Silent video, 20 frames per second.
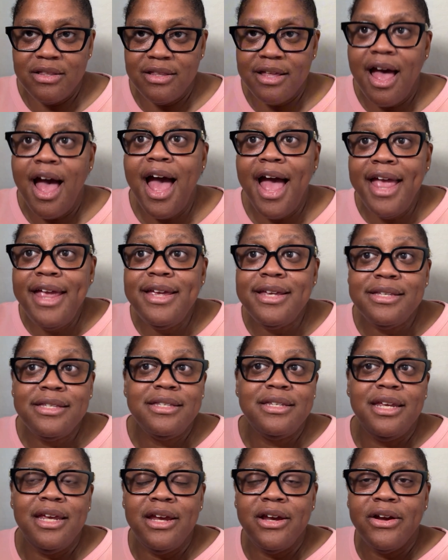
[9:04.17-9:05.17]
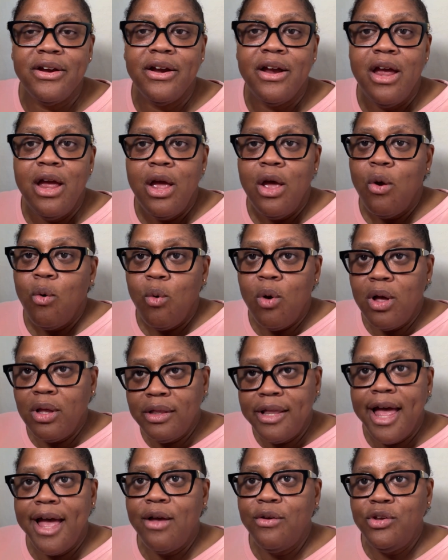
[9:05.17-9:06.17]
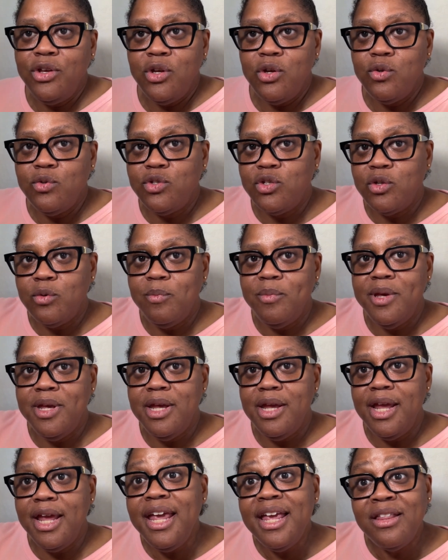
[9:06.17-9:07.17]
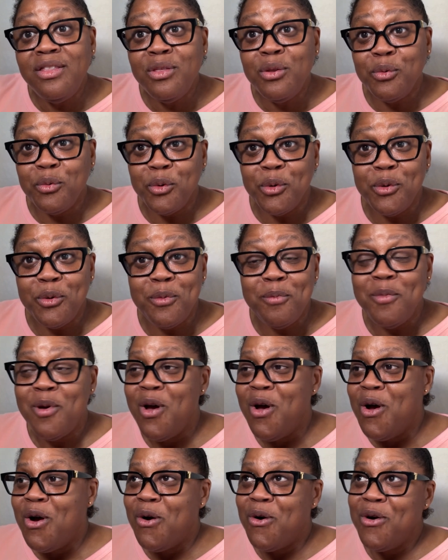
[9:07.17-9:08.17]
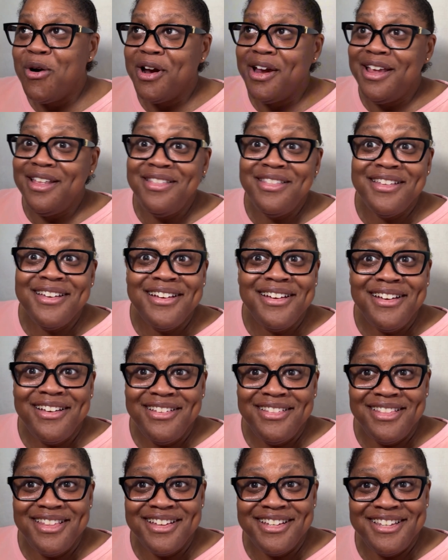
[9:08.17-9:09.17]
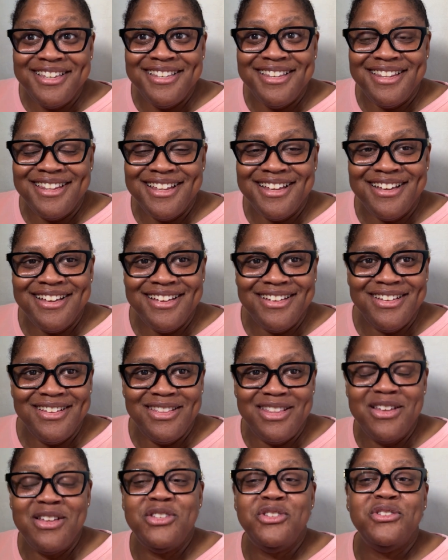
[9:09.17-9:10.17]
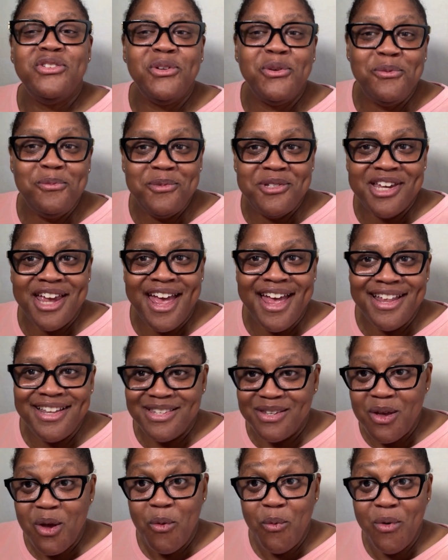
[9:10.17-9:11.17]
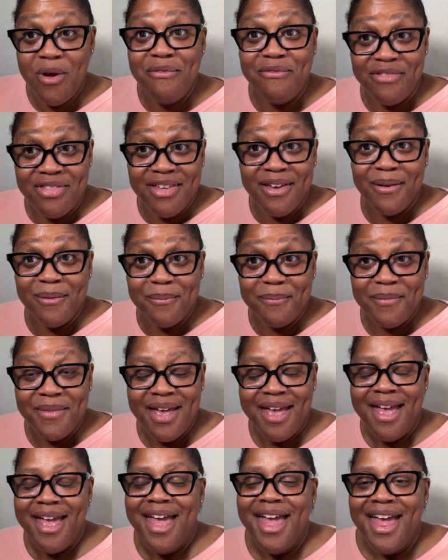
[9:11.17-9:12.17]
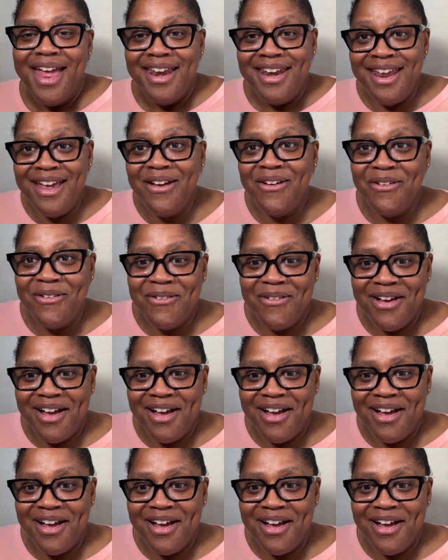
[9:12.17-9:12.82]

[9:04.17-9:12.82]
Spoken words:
highest tier will allow you to be in the room or in the Zoom chats with them. Now,